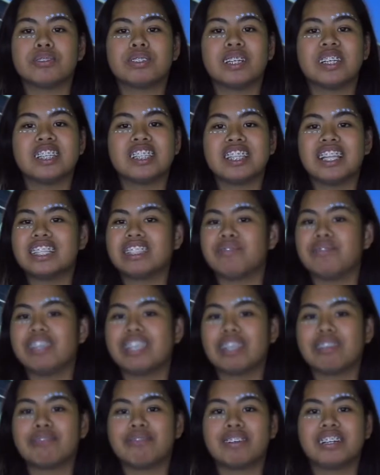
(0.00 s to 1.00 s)
one. Let's
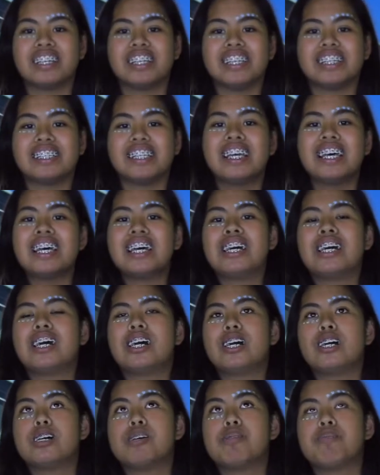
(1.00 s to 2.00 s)
make it fun.
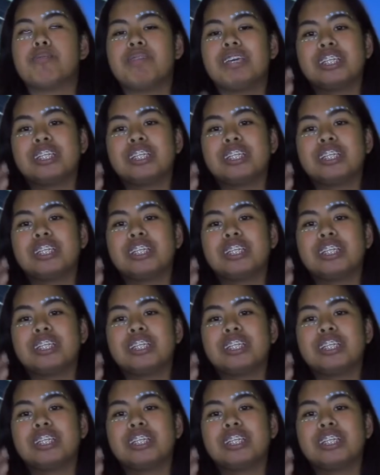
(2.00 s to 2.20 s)
Um,